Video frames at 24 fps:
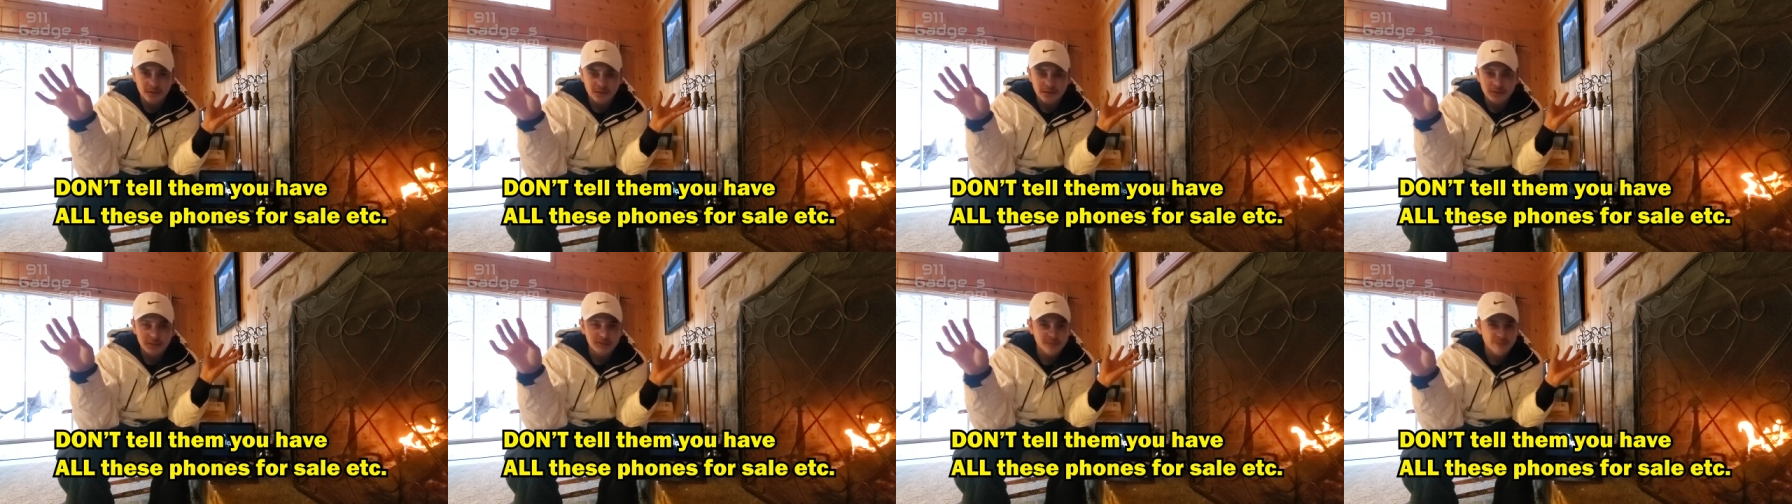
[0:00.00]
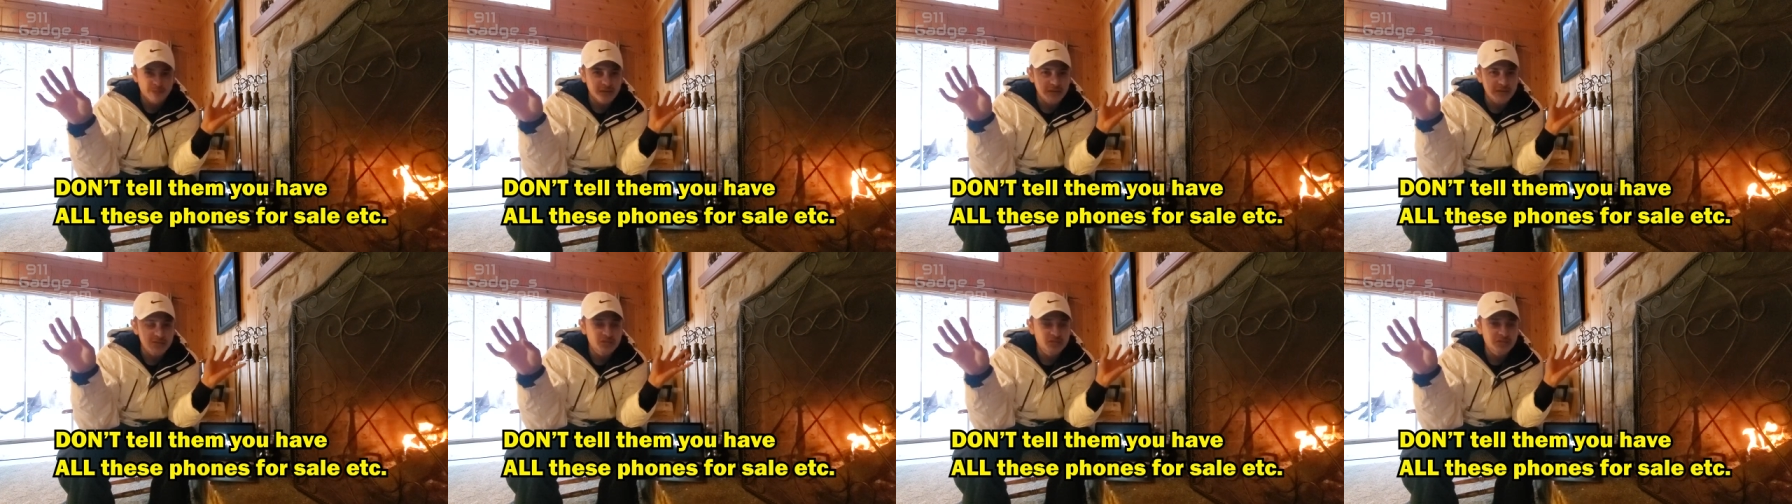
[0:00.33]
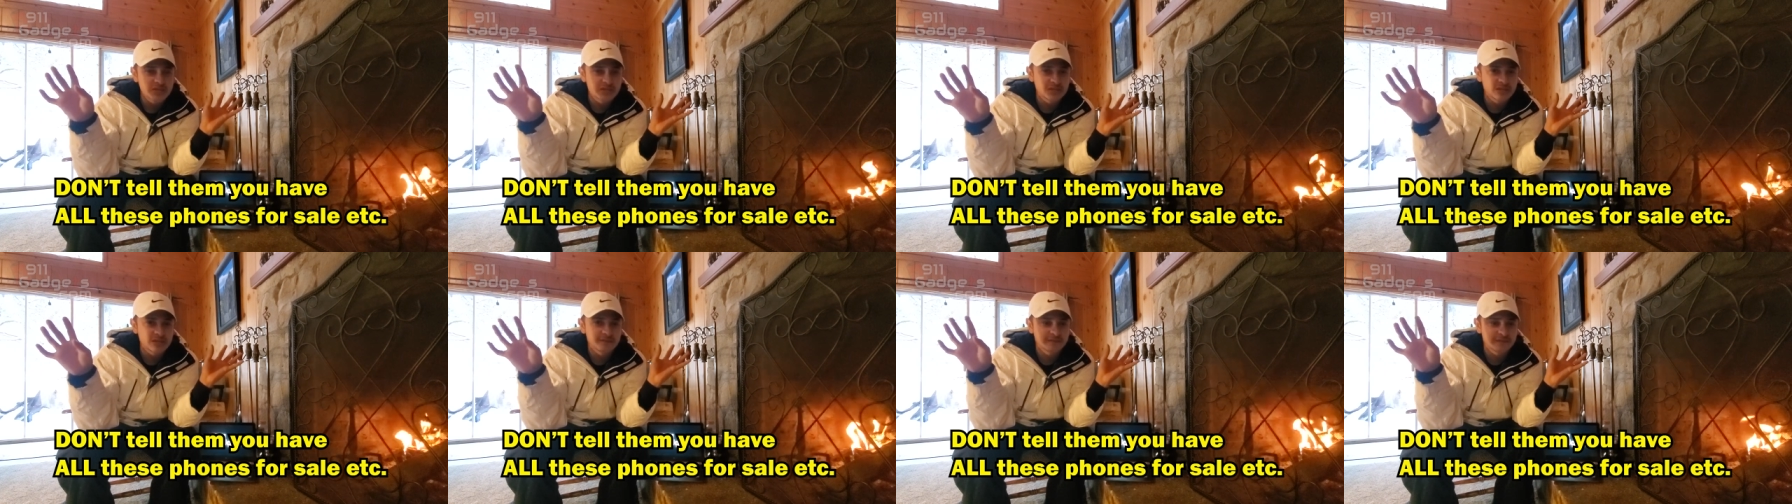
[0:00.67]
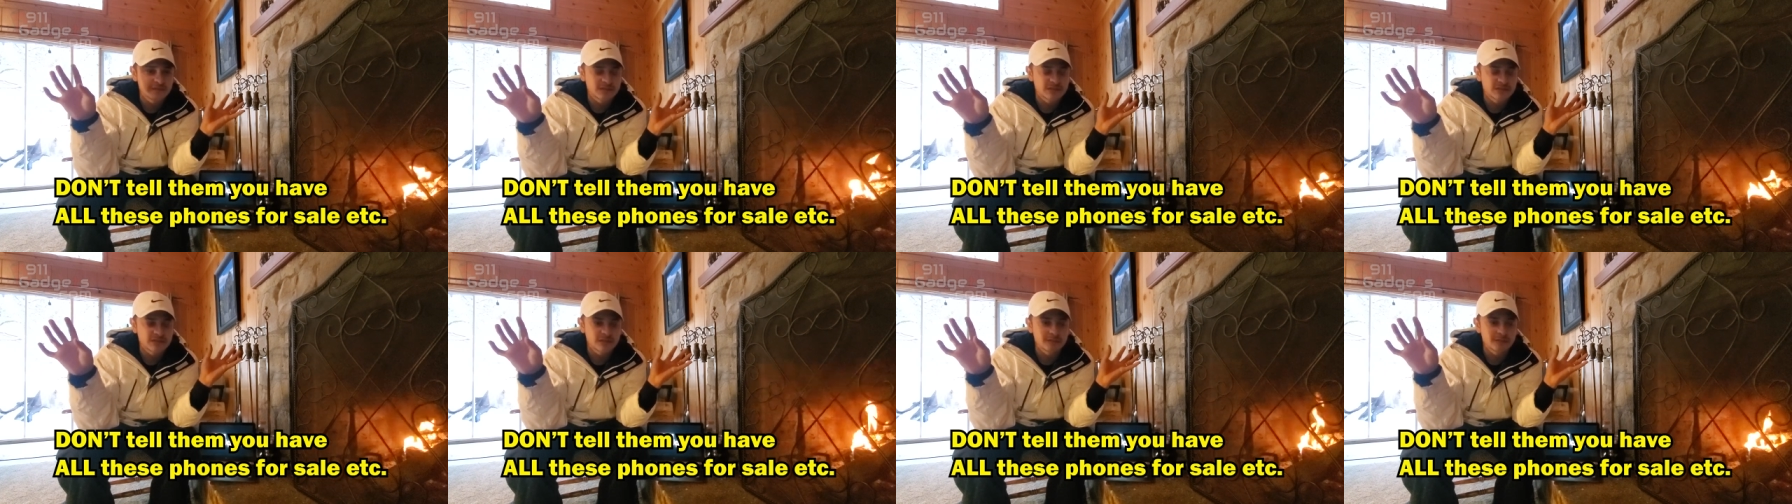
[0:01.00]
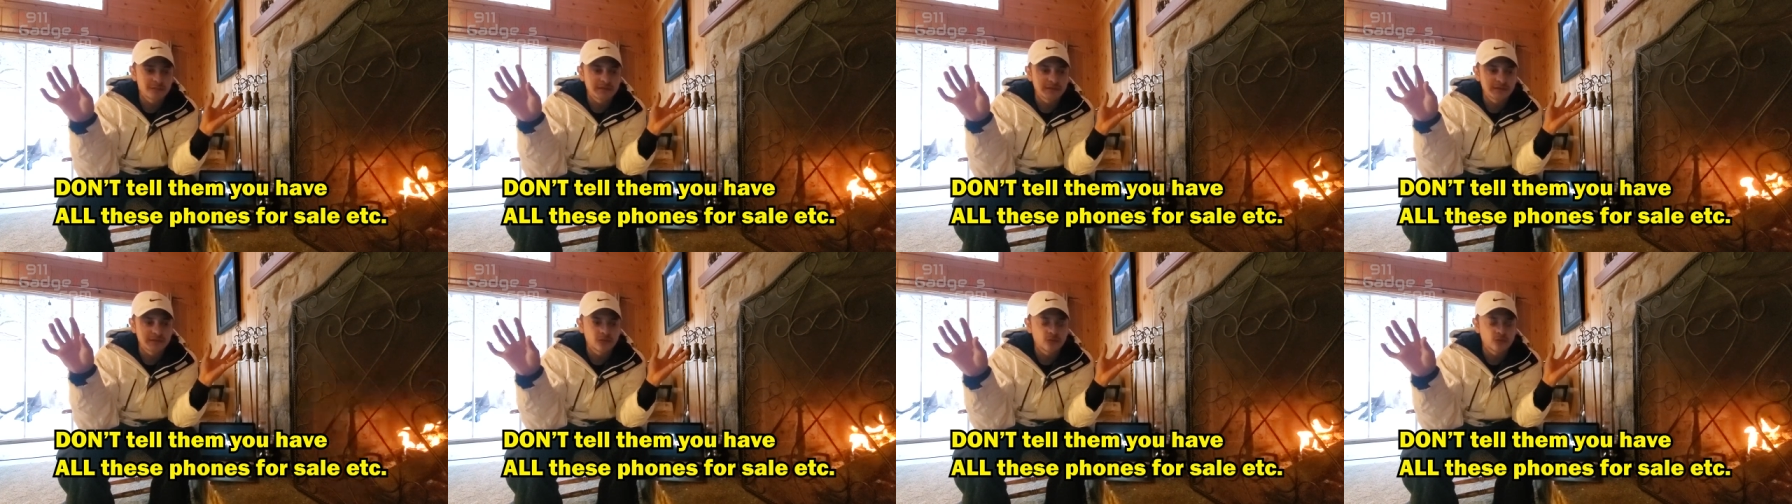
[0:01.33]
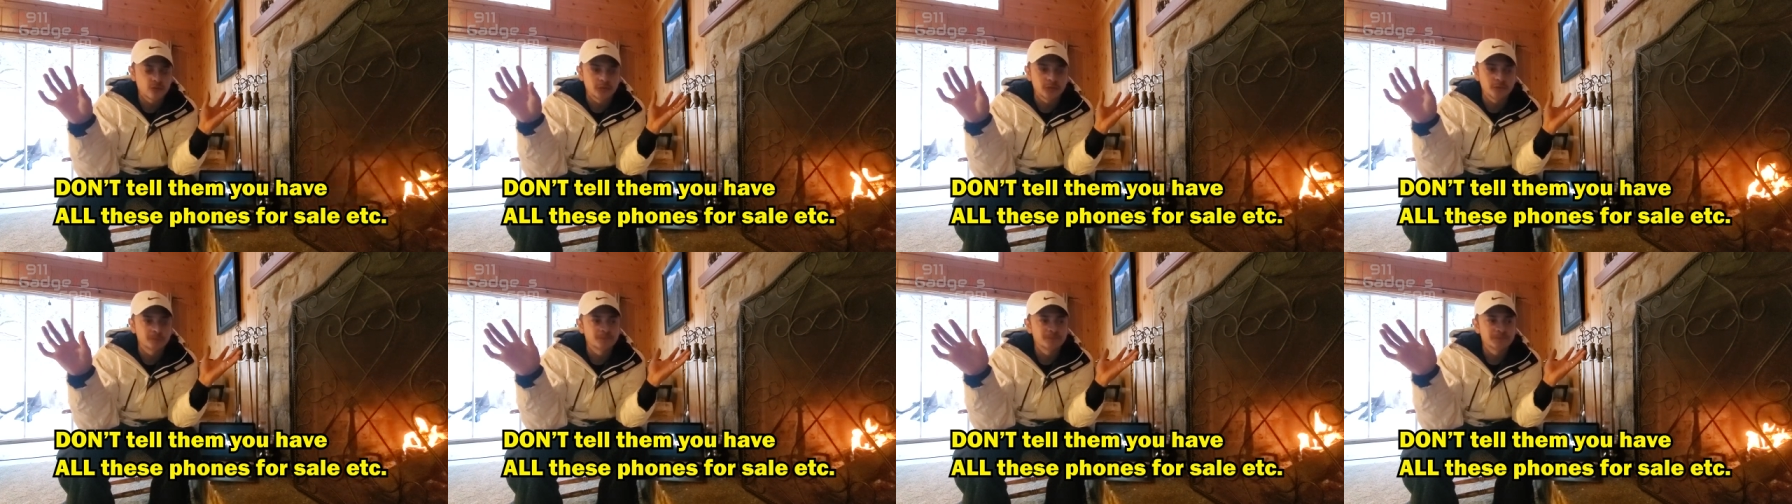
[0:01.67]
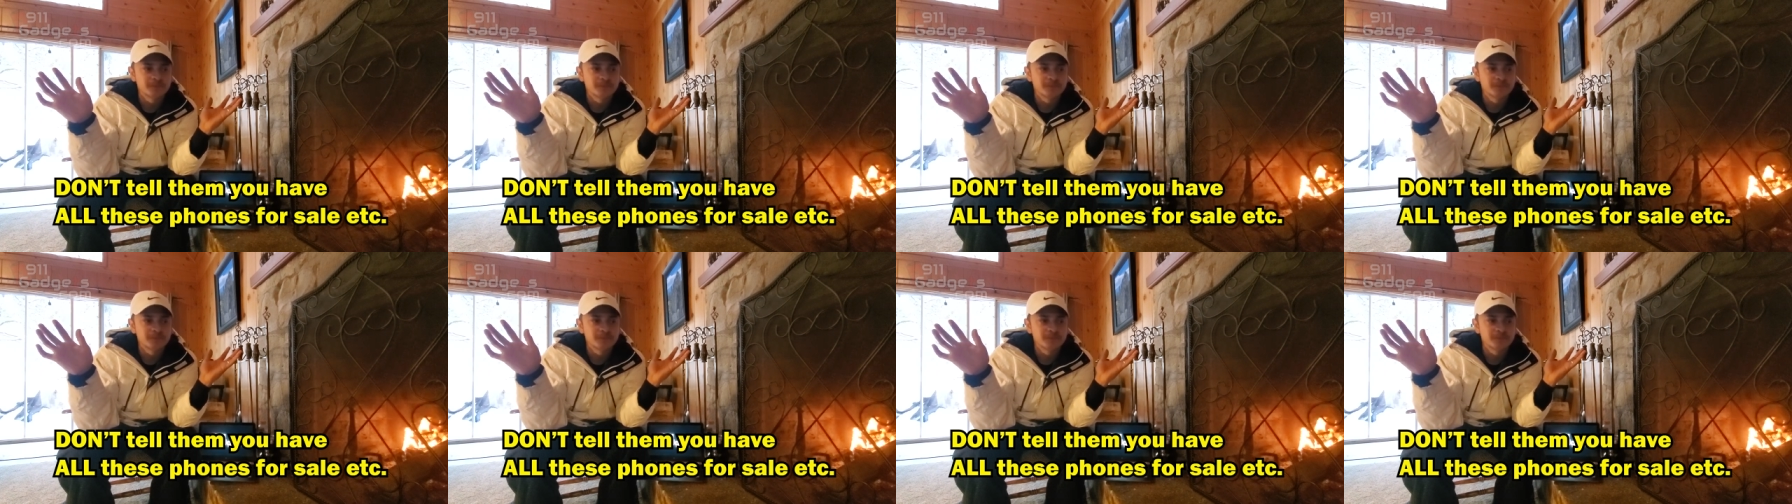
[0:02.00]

Especially if it's somebody who,